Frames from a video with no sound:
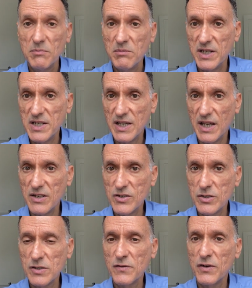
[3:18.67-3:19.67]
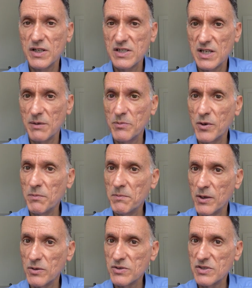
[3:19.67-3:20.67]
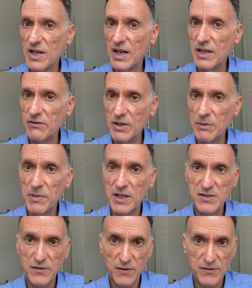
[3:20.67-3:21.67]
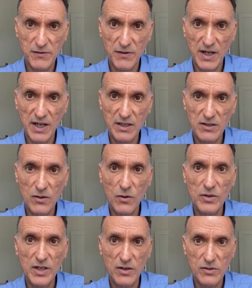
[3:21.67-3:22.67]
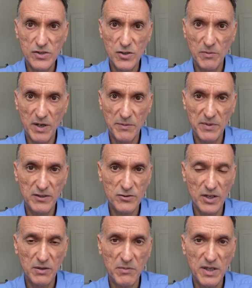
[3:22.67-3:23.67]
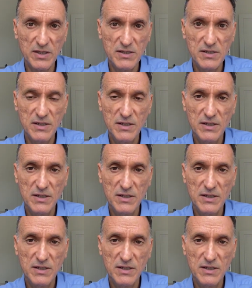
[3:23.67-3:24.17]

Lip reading: medications, for example, post-IV bisphosphonate or denosumab treatment,